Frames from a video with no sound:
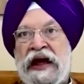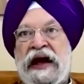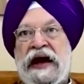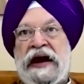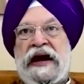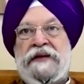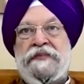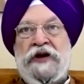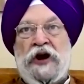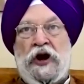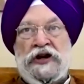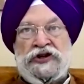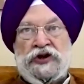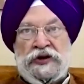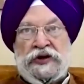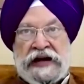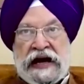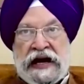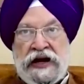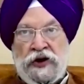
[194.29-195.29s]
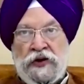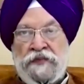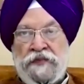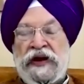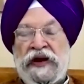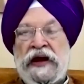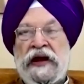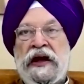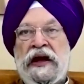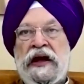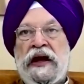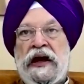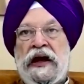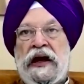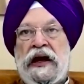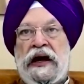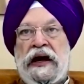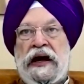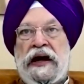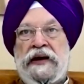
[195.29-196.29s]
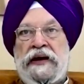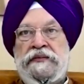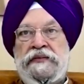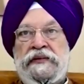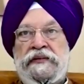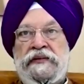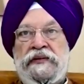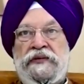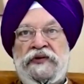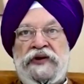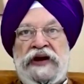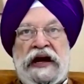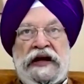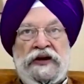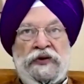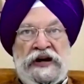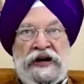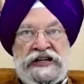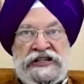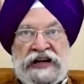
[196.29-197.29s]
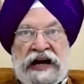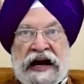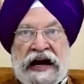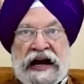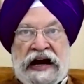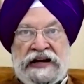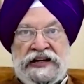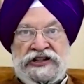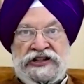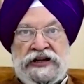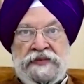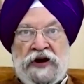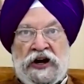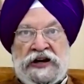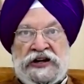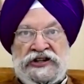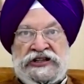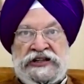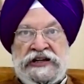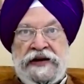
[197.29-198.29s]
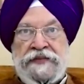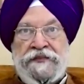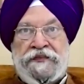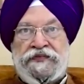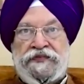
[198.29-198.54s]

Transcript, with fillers: And let me also tell you, uh, we are the world's largest democracy.